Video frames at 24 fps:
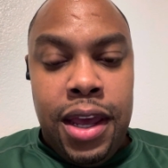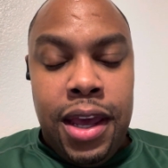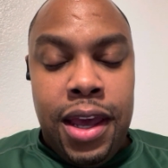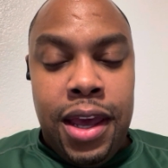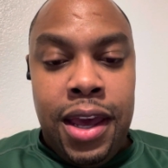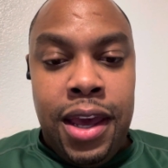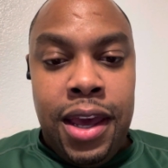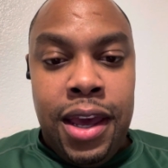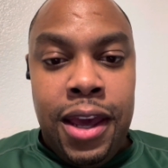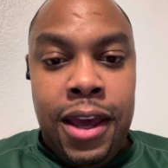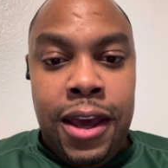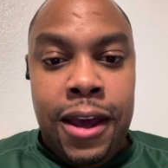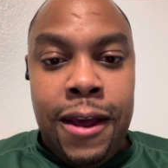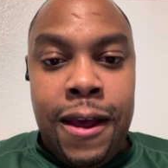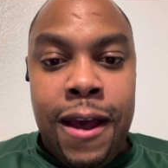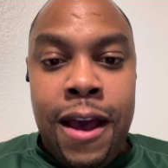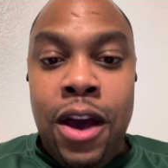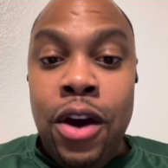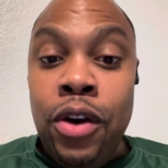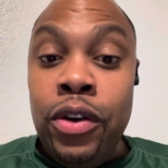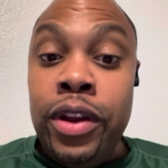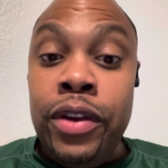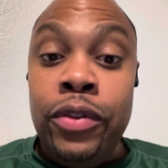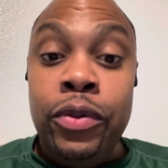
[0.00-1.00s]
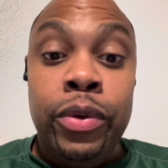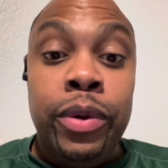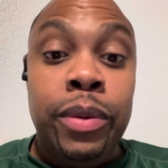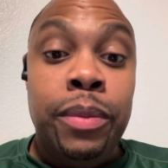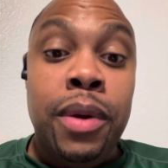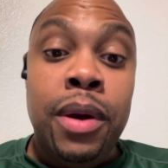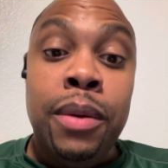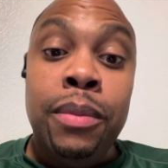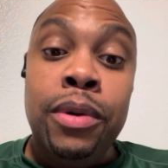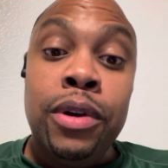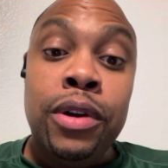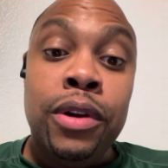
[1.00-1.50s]
And I don't even
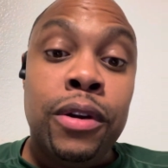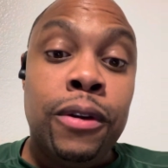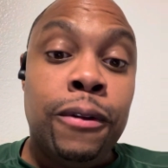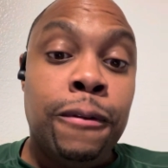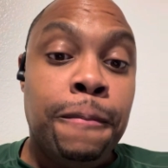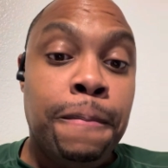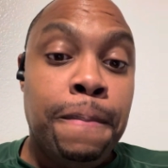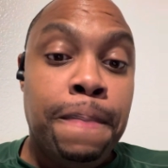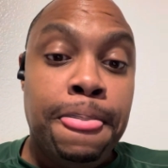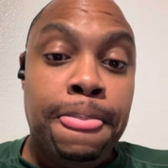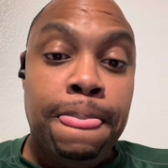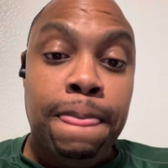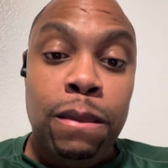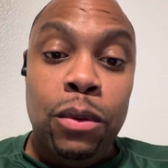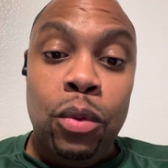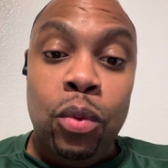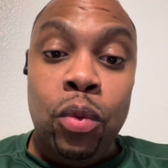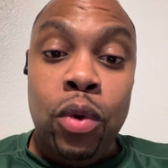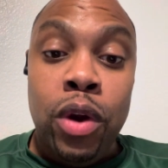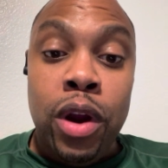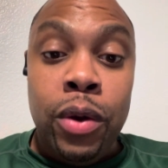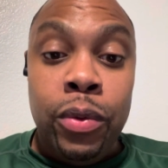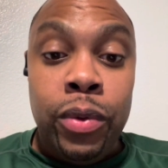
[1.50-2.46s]
remember where